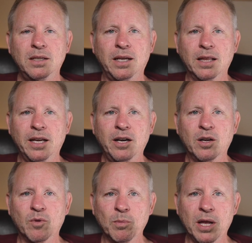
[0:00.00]
A linen
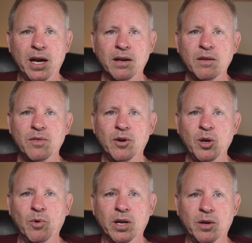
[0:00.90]
over black
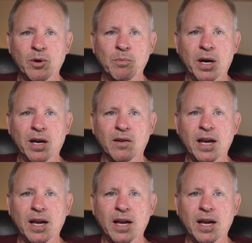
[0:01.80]
3,100-mile